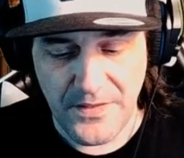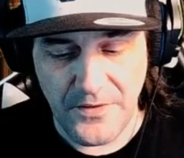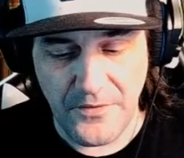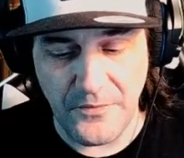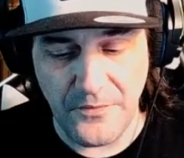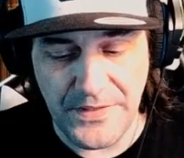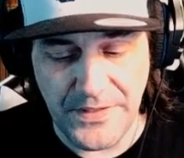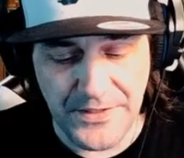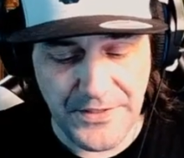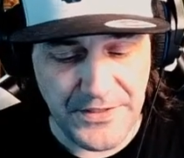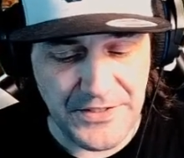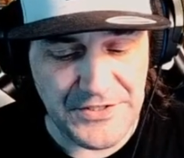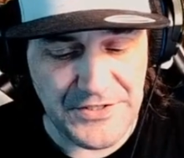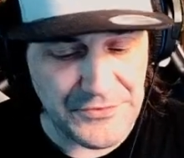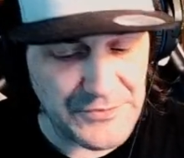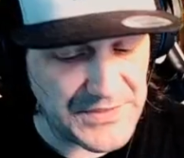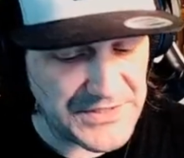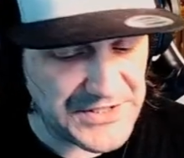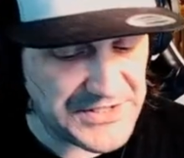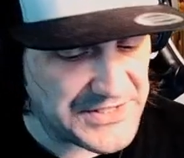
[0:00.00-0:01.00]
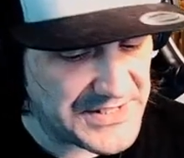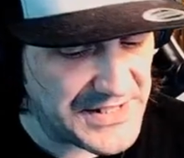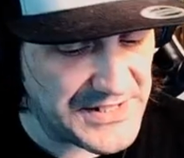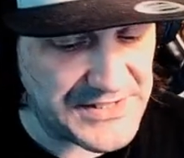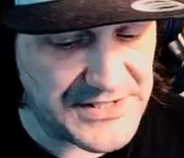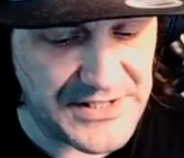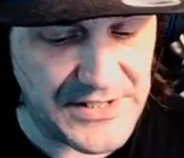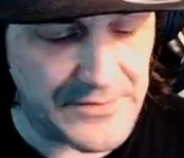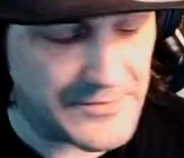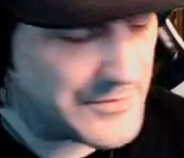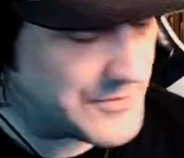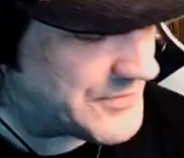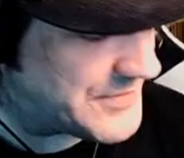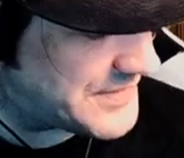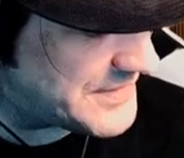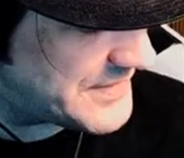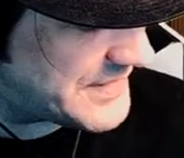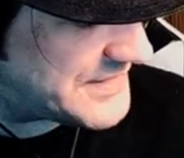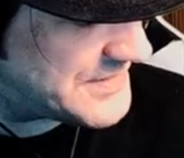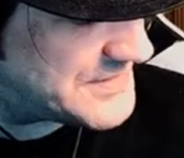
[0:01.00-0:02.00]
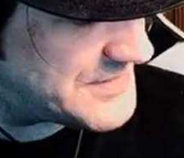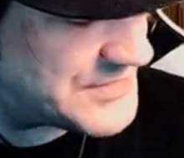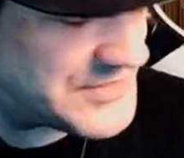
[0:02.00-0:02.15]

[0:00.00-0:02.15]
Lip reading: We are going to switch scenes here real quick, ladies and